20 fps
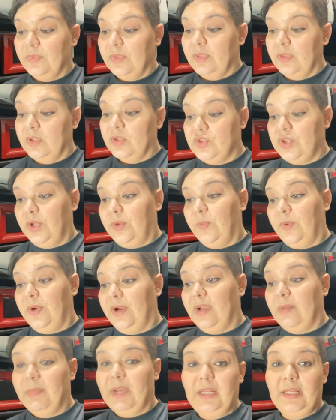So
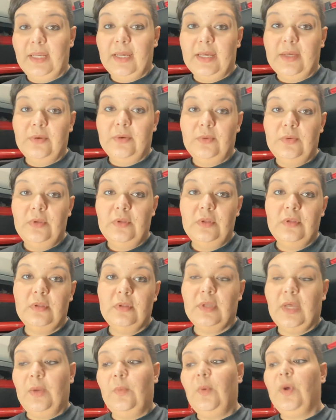where am I now?
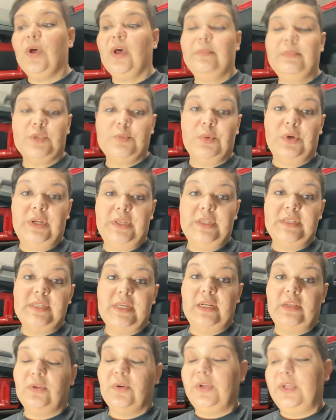I woke up this morning in
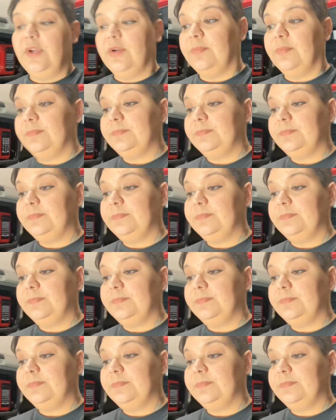San Antonio.